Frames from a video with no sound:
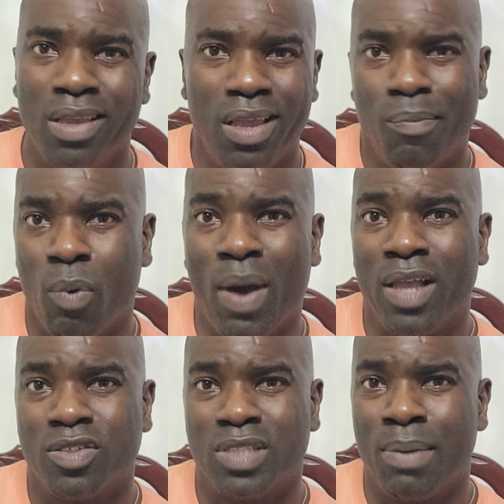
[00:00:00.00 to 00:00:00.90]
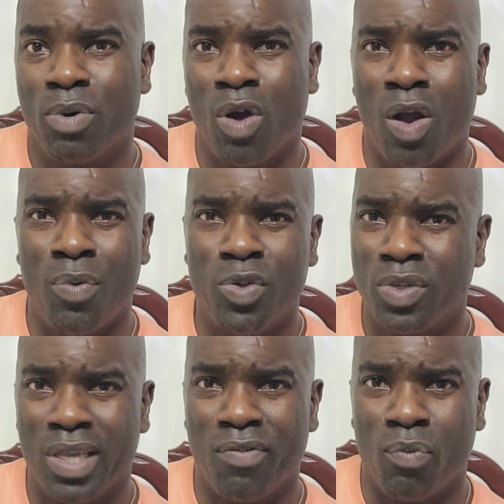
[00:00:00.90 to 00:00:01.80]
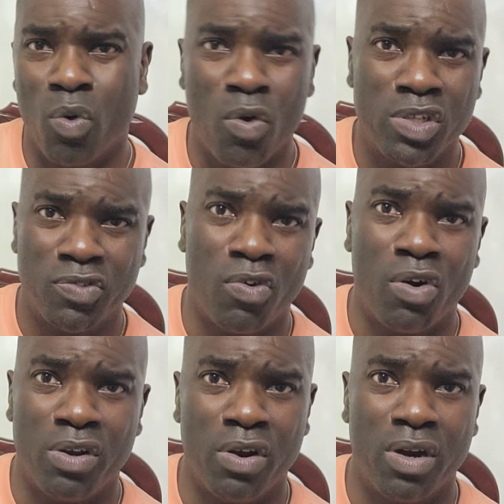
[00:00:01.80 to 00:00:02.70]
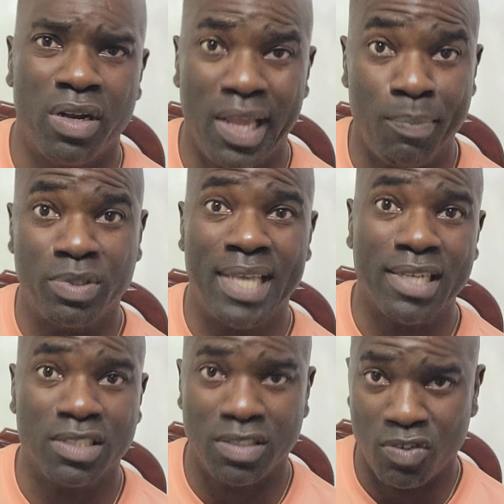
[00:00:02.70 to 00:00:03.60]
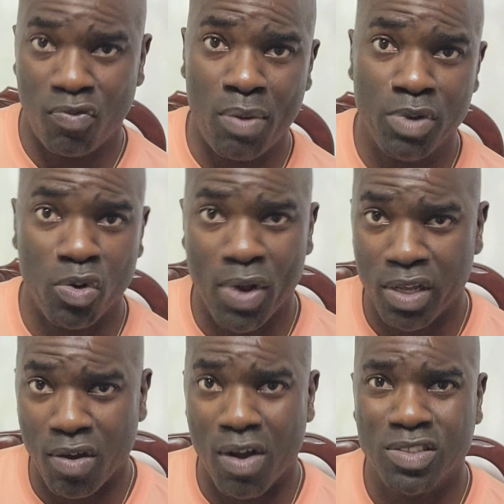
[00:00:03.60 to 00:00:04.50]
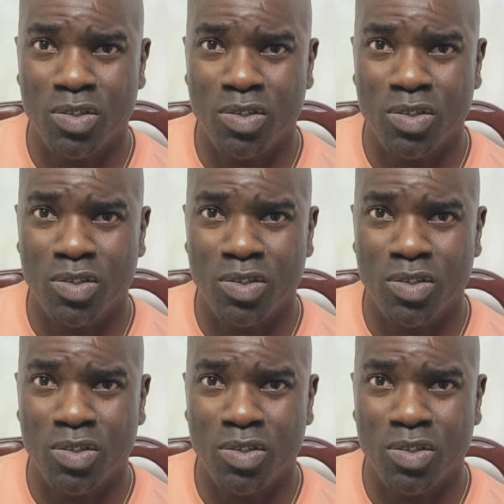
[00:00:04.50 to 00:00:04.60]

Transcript: But why use a debit card when you can get rewards and protections from your credit card?